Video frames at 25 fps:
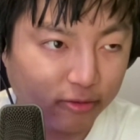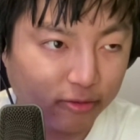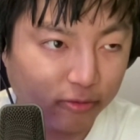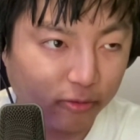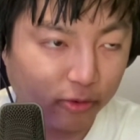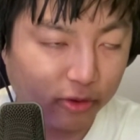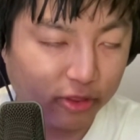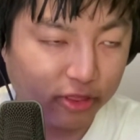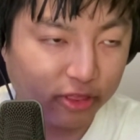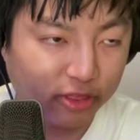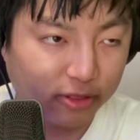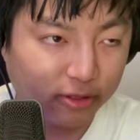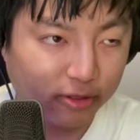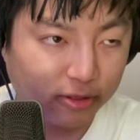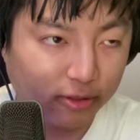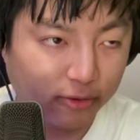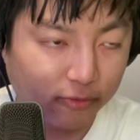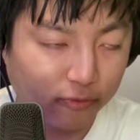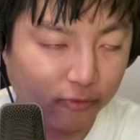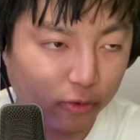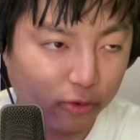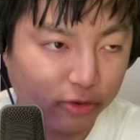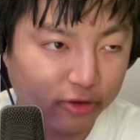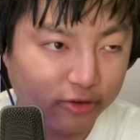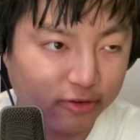with the
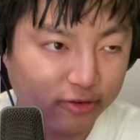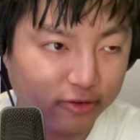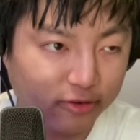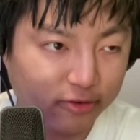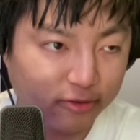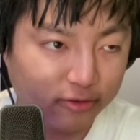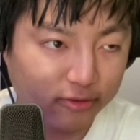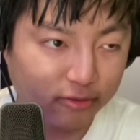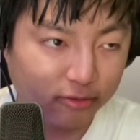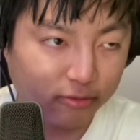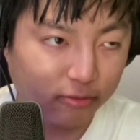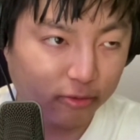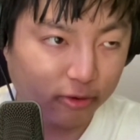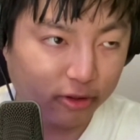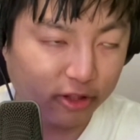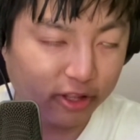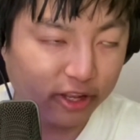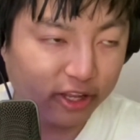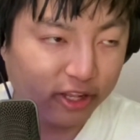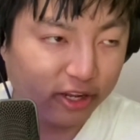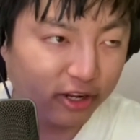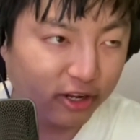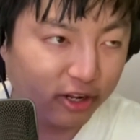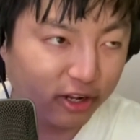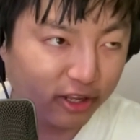voice
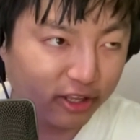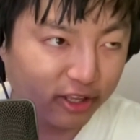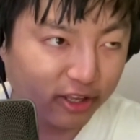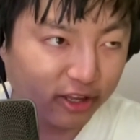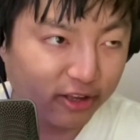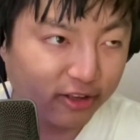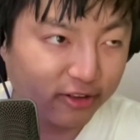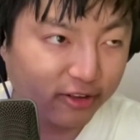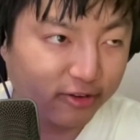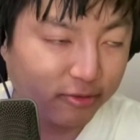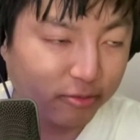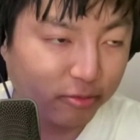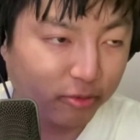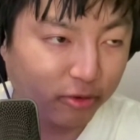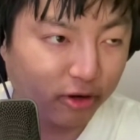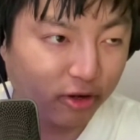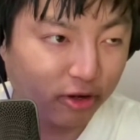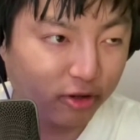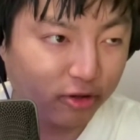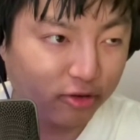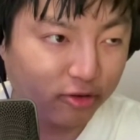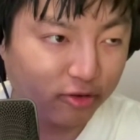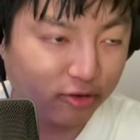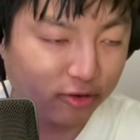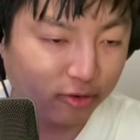related, I guess, but
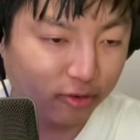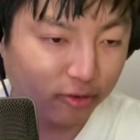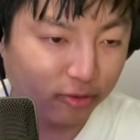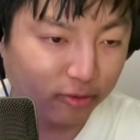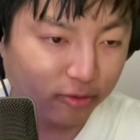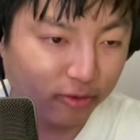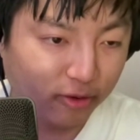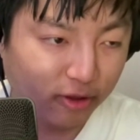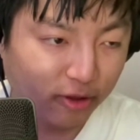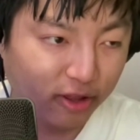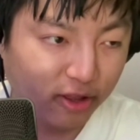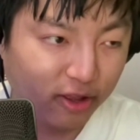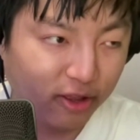also